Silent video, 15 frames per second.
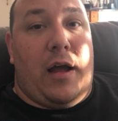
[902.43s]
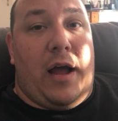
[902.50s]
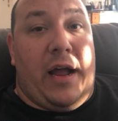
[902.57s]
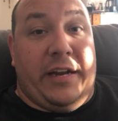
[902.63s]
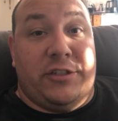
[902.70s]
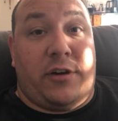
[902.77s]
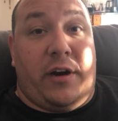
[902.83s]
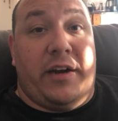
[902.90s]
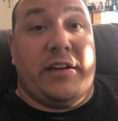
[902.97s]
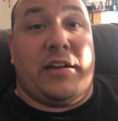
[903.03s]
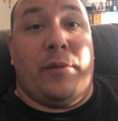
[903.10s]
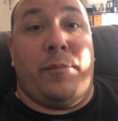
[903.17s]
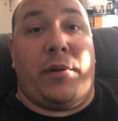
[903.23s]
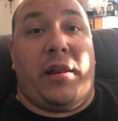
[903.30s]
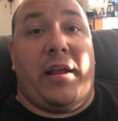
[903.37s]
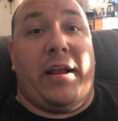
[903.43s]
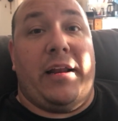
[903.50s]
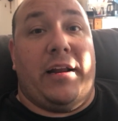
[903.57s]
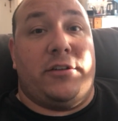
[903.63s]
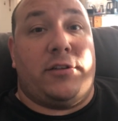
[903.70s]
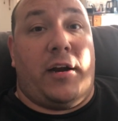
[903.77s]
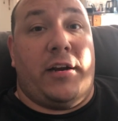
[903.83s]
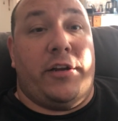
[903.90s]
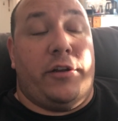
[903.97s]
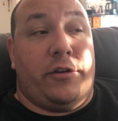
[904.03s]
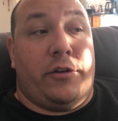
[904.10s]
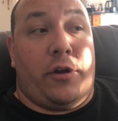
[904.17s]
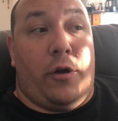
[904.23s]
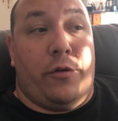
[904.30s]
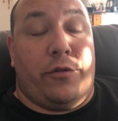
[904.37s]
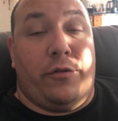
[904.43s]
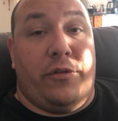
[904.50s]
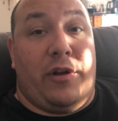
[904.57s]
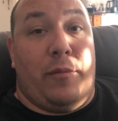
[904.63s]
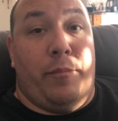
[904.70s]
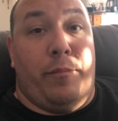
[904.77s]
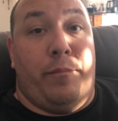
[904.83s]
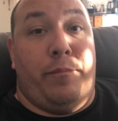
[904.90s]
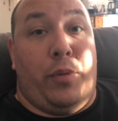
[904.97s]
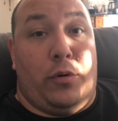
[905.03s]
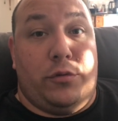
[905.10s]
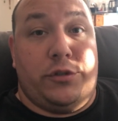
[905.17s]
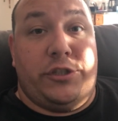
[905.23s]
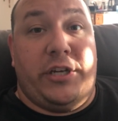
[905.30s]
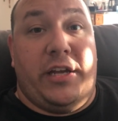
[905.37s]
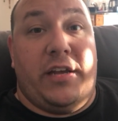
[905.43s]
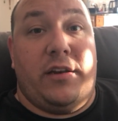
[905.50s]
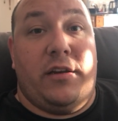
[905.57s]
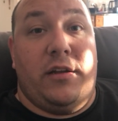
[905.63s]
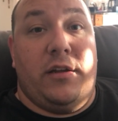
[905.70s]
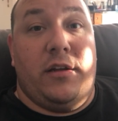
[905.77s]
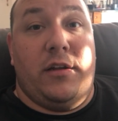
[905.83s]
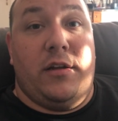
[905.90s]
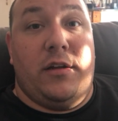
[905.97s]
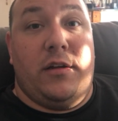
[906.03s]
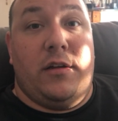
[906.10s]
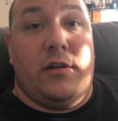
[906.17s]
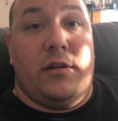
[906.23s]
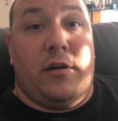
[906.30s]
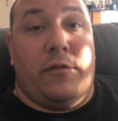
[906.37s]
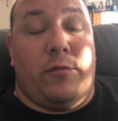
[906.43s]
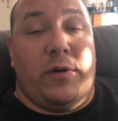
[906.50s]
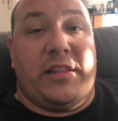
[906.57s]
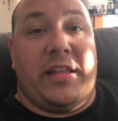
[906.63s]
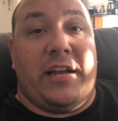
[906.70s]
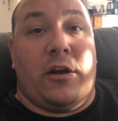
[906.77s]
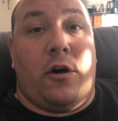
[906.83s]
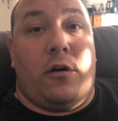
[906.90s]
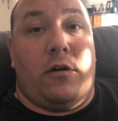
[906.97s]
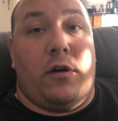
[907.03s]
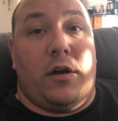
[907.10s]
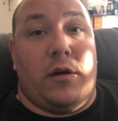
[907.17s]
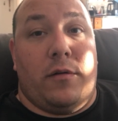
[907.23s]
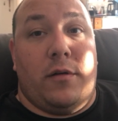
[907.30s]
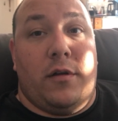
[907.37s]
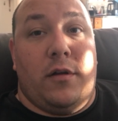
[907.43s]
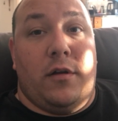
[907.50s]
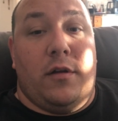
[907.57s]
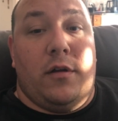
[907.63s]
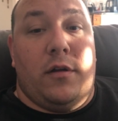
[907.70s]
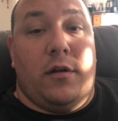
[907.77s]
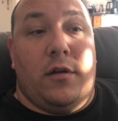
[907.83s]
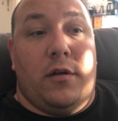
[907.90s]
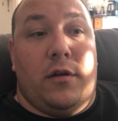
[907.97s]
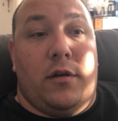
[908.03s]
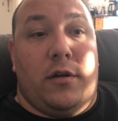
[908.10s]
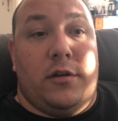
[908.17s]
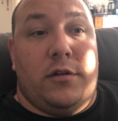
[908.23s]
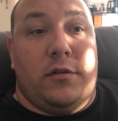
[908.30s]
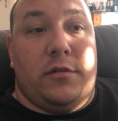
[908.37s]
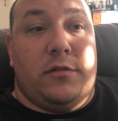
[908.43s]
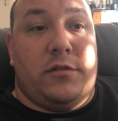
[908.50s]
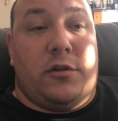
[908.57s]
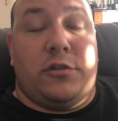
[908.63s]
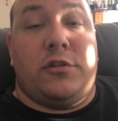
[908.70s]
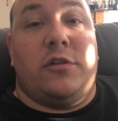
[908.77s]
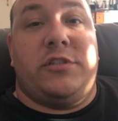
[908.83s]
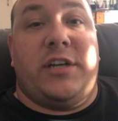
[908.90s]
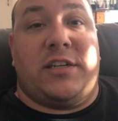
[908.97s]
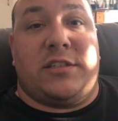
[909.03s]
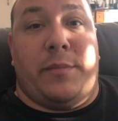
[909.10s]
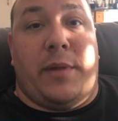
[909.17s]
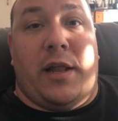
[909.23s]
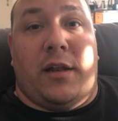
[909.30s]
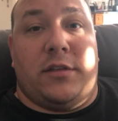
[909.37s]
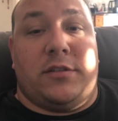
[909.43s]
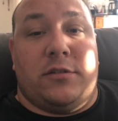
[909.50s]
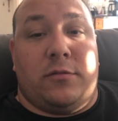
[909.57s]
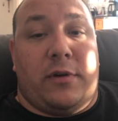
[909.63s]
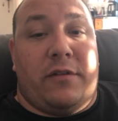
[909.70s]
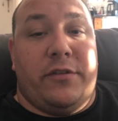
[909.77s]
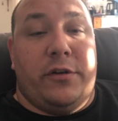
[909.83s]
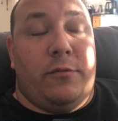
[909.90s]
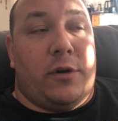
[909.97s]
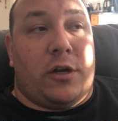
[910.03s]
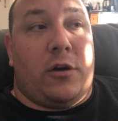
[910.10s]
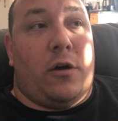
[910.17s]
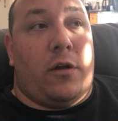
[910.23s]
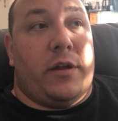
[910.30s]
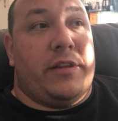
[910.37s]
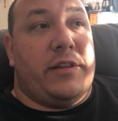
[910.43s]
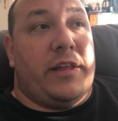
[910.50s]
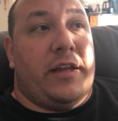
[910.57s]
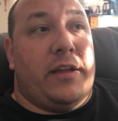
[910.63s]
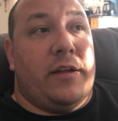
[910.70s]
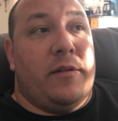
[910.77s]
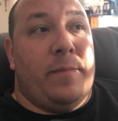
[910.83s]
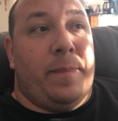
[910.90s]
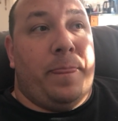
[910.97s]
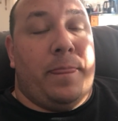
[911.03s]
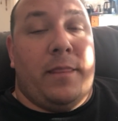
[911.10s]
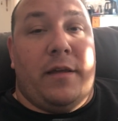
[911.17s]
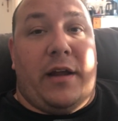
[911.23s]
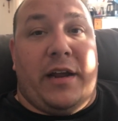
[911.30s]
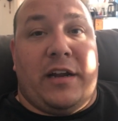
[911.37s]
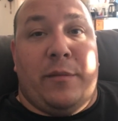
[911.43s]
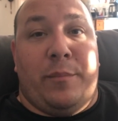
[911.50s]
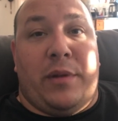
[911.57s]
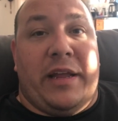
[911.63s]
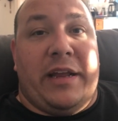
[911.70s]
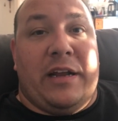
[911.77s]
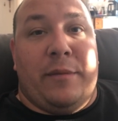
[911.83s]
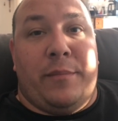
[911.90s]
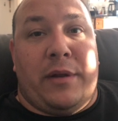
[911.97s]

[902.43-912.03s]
I tried to complain. I tried to go through their bullshit of what they call a. There's no checks and balances, whatever you want to call it. I complain.